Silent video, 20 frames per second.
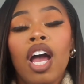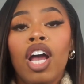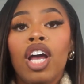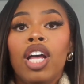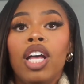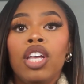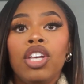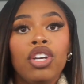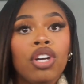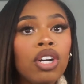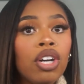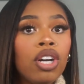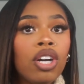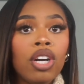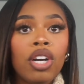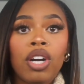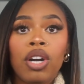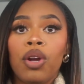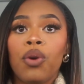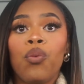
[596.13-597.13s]

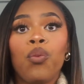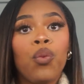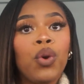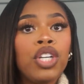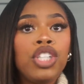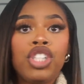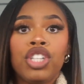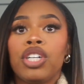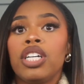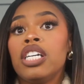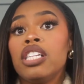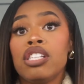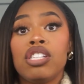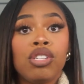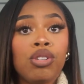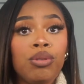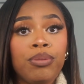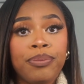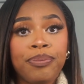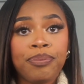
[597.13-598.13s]
you're
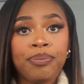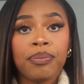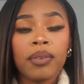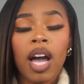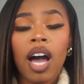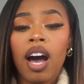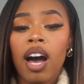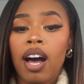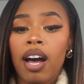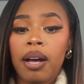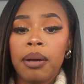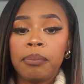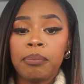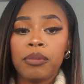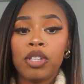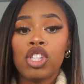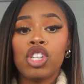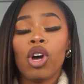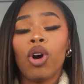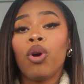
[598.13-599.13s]
into.
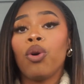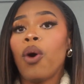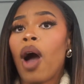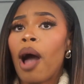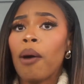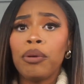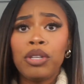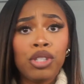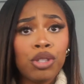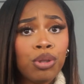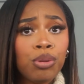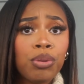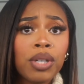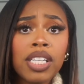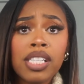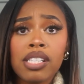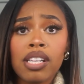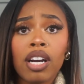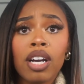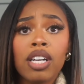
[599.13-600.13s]
So I would do
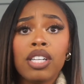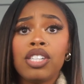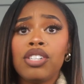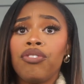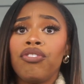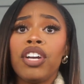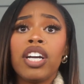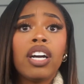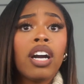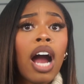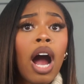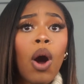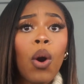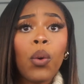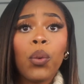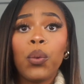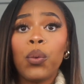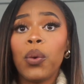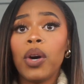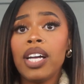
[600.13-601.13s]
research, figure out
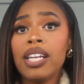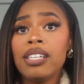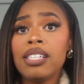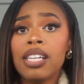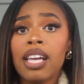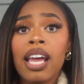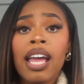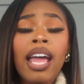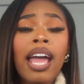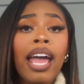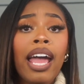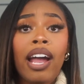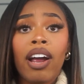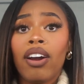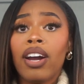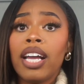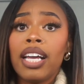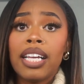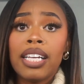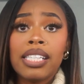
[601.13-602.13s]
what
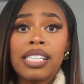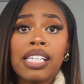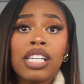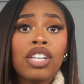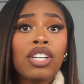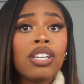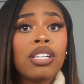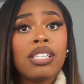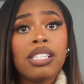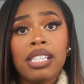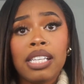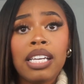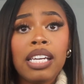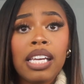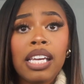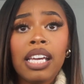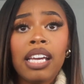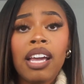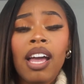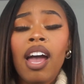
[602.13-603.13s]
areas in your
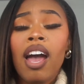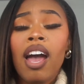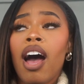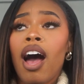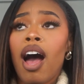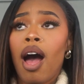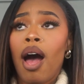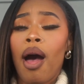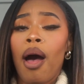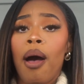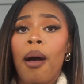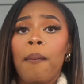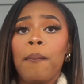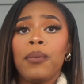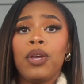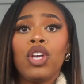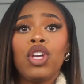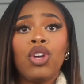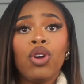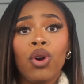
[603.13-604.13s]
city
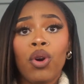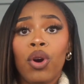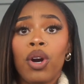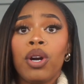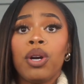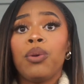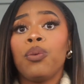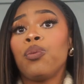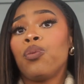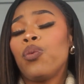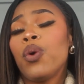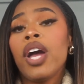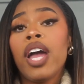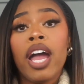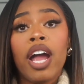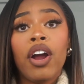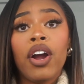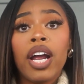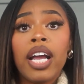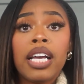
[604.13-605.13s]
or what
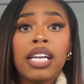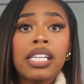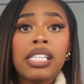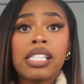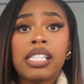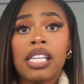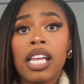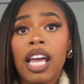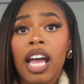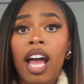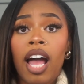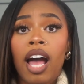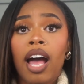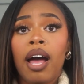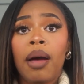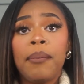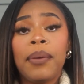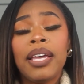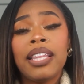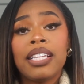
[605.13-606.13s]
areas
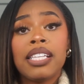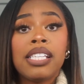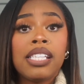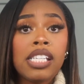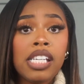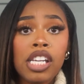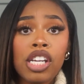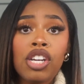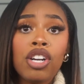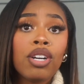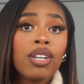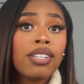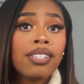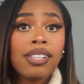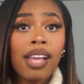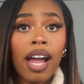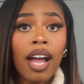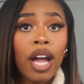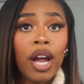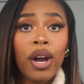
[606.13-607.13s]
in the city you're
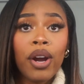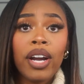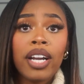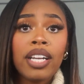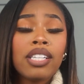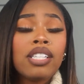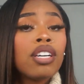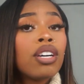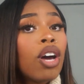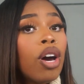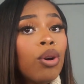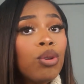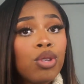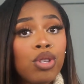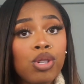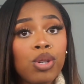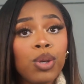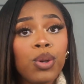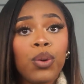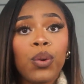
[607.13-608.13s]
desiring to go
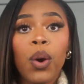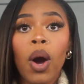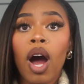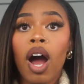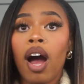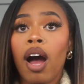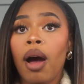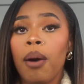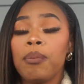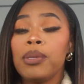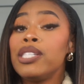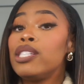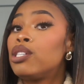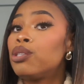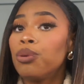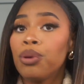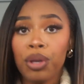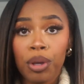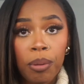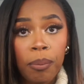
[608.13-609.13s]
to
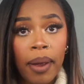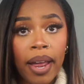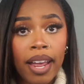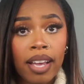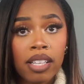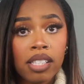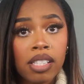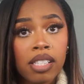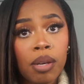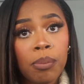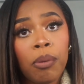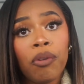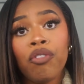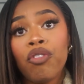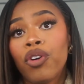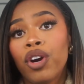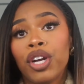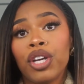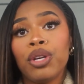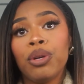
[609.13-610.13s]
suit you best
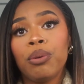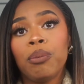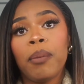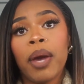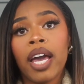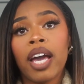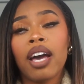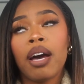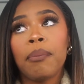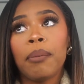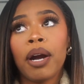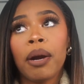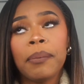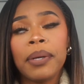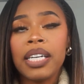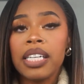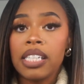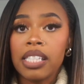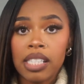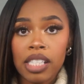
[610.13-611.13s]
before you make a
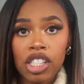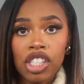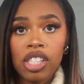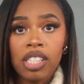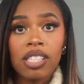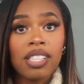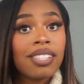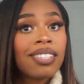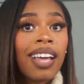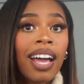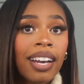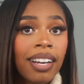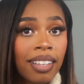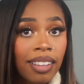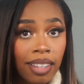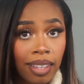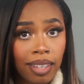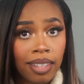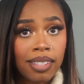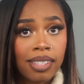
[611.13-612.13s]
permanent decision to sign a
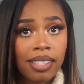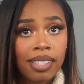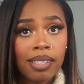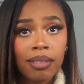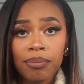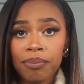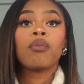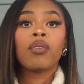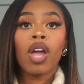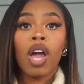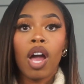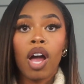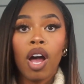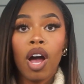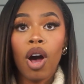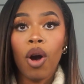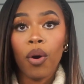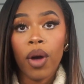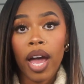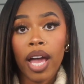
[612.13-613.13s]
lease.
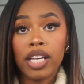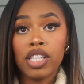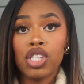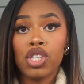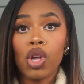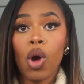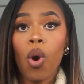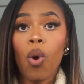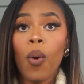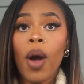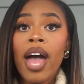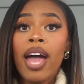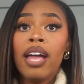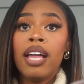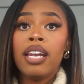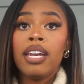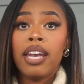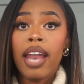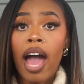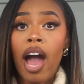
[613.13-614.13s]
Okay, so
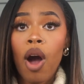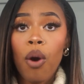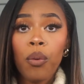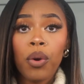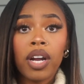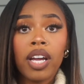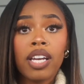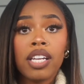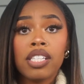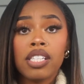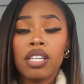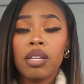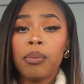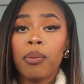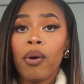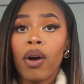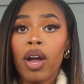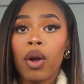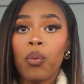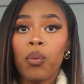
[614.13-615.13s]
now we're getting to the
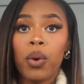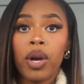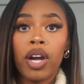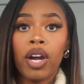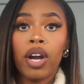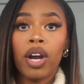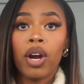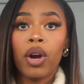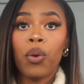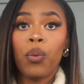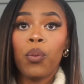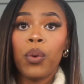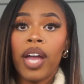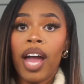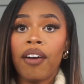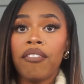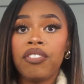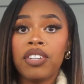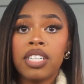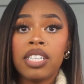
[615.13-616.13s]
point where we
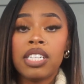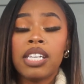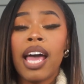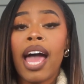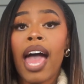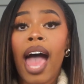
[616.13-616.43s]
have to